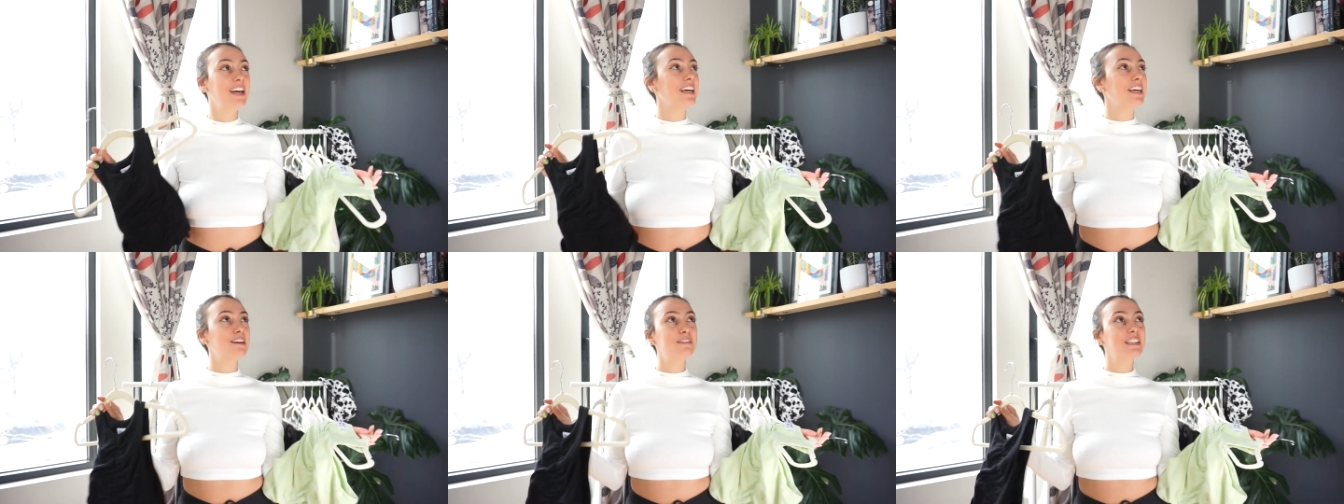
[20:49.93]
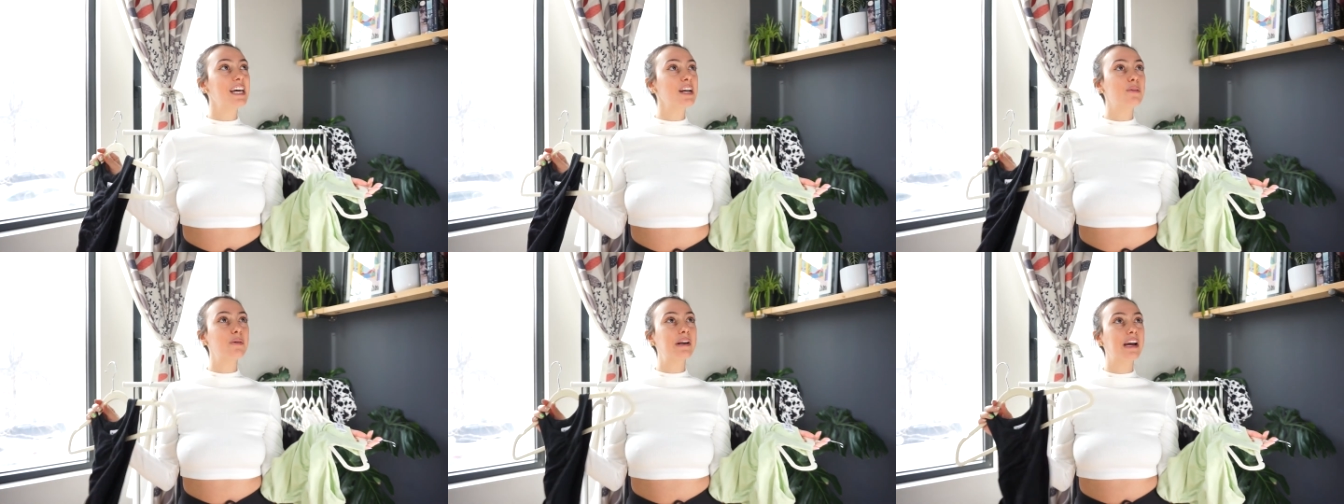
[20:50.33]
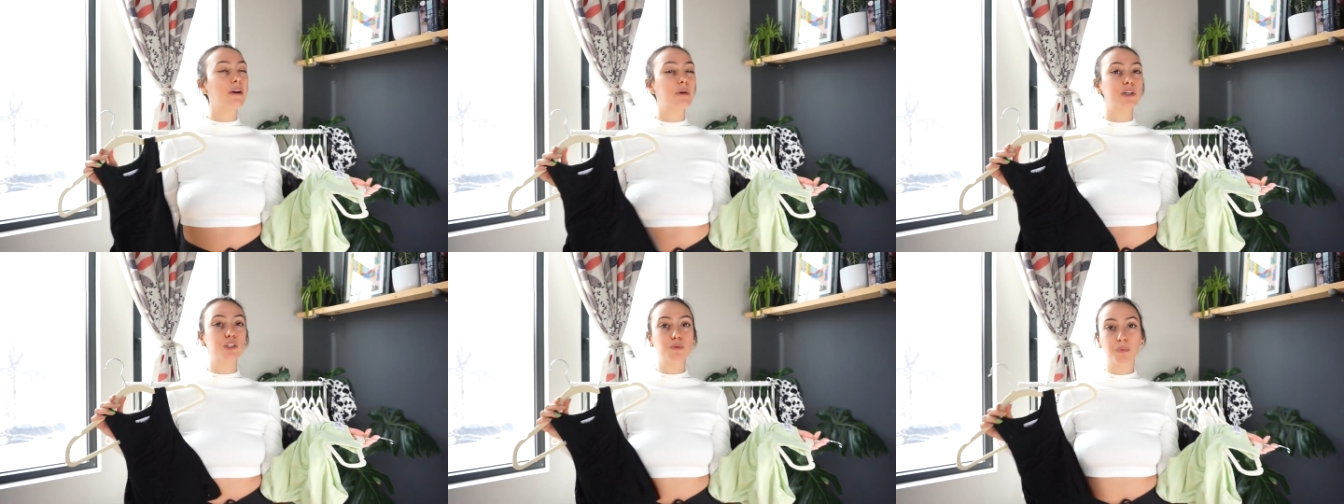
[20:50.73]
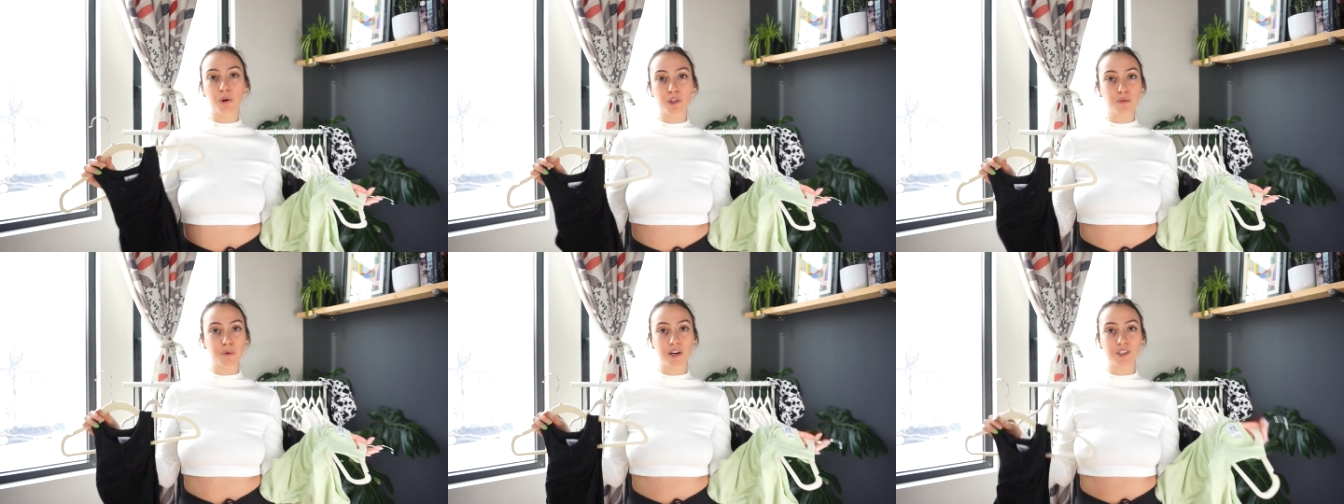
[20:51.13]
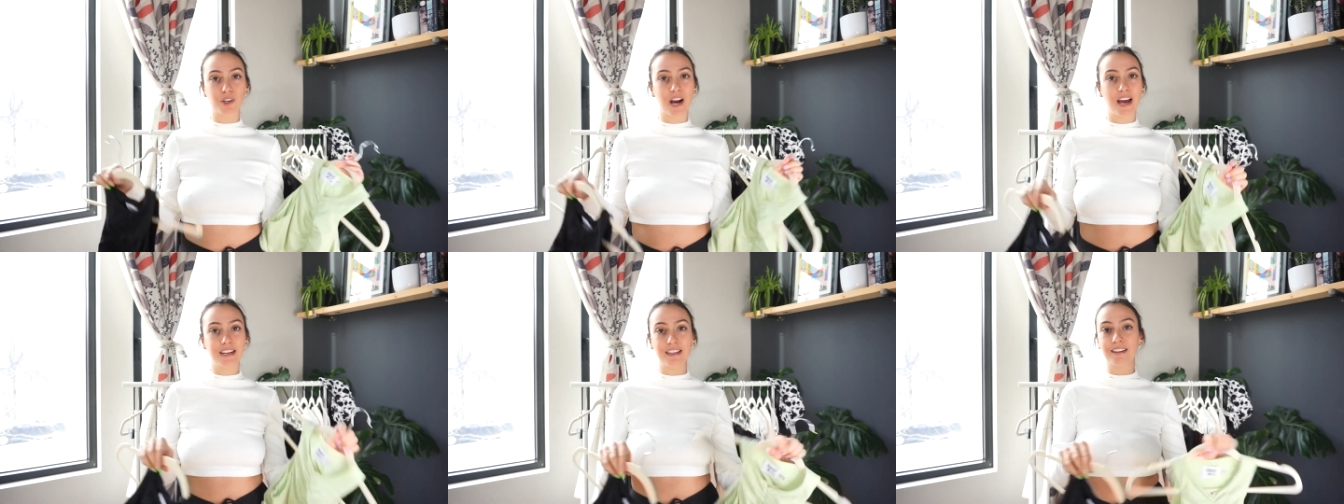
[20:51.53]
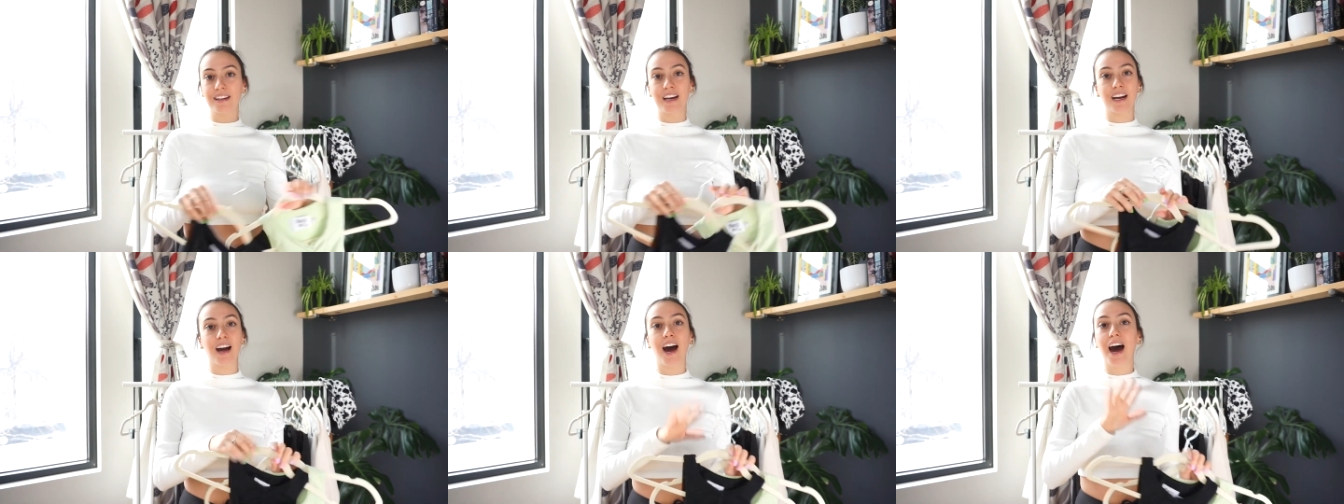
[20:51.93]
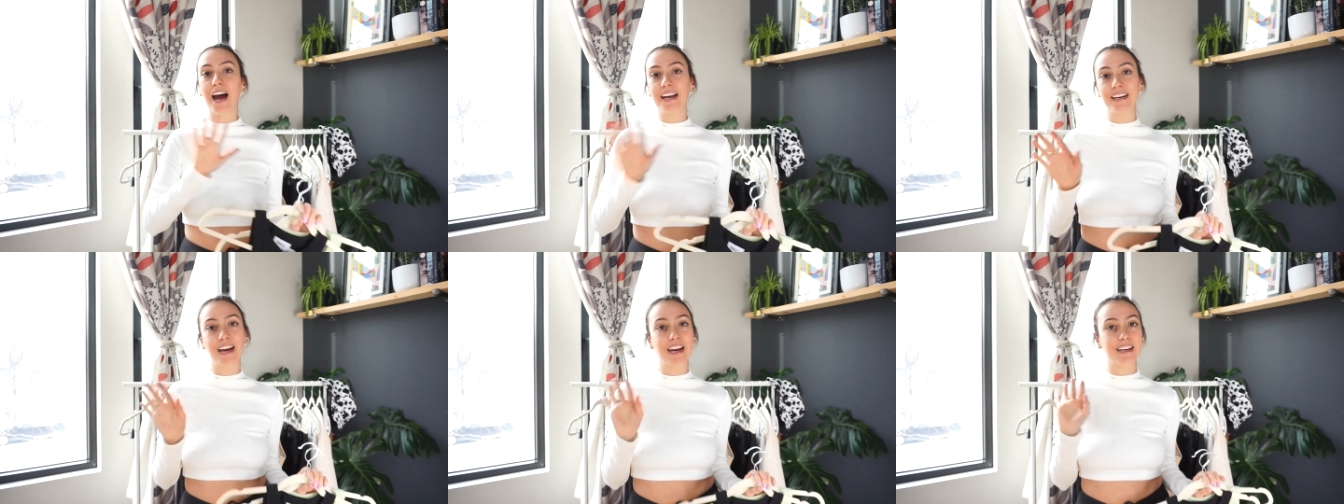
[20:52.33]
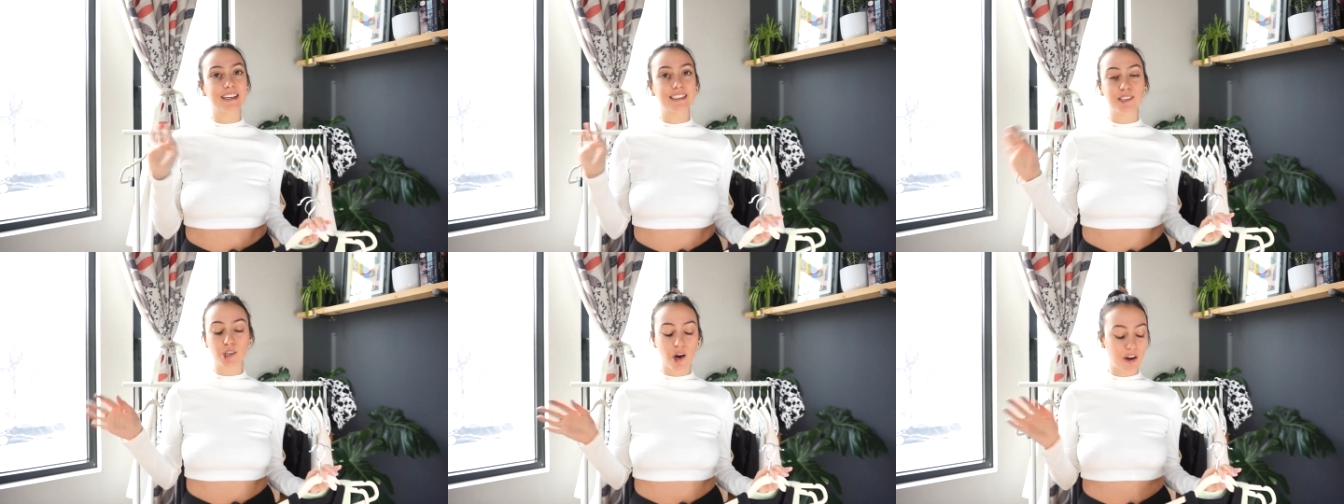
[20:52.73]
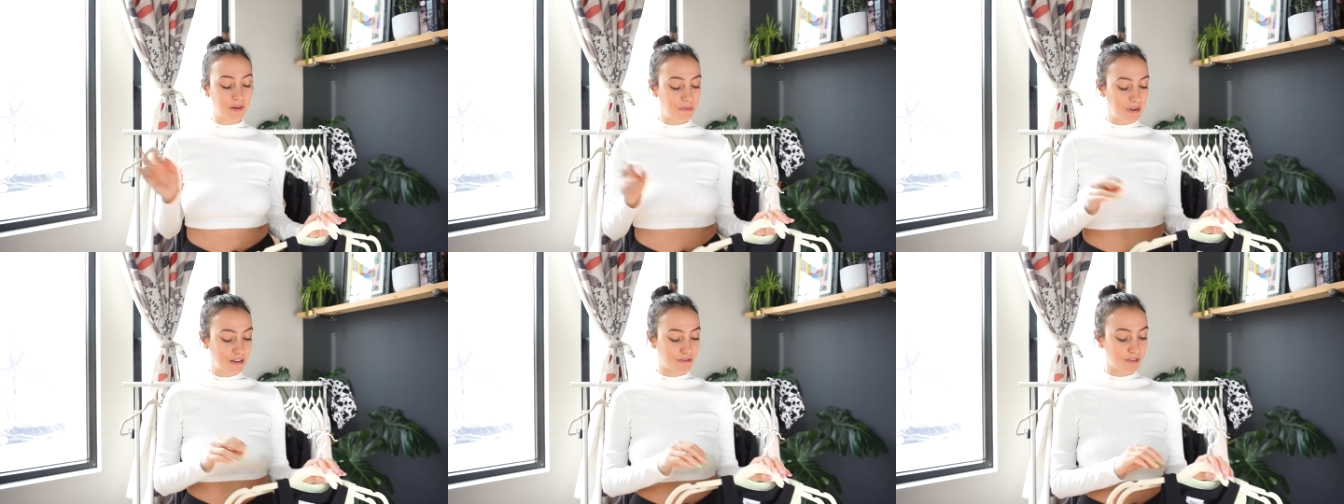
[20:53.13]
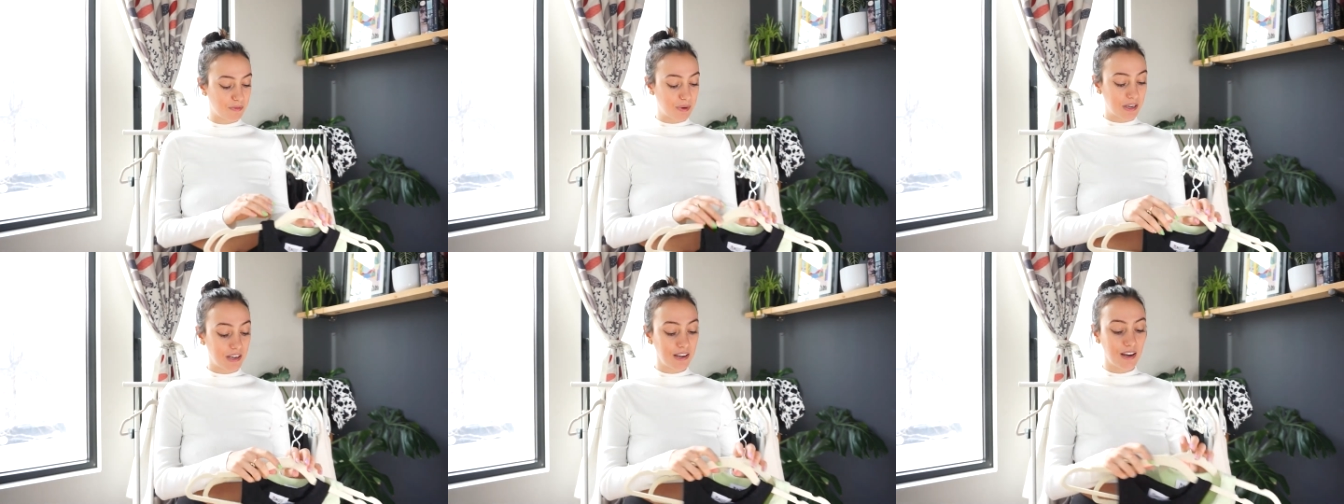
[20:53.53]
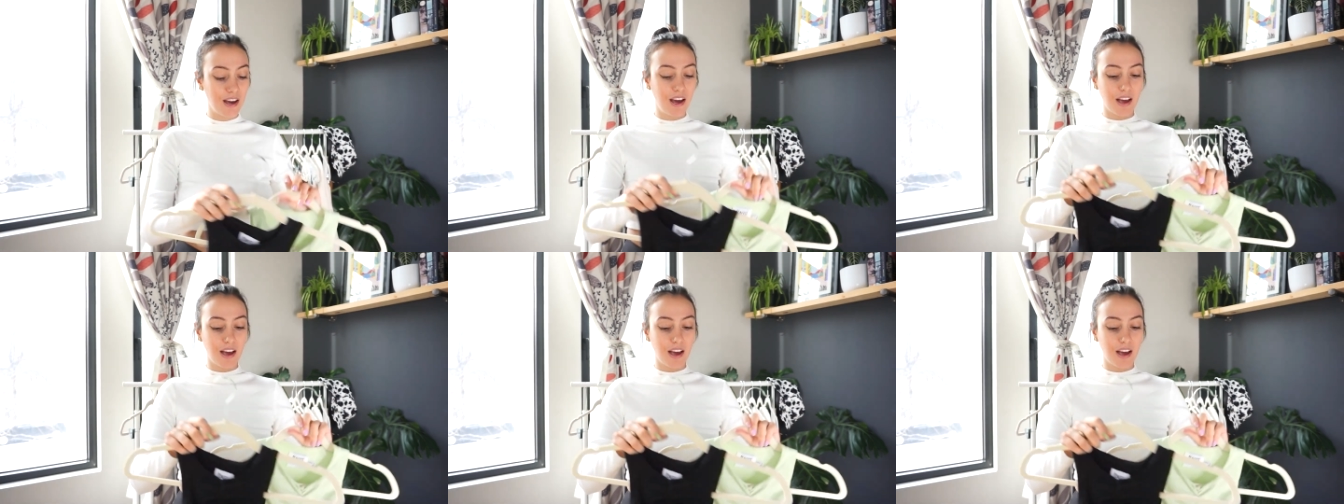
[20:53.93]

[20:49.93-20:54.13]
Even like when I wear sports bras or anything, high neck, it's gotta be for me.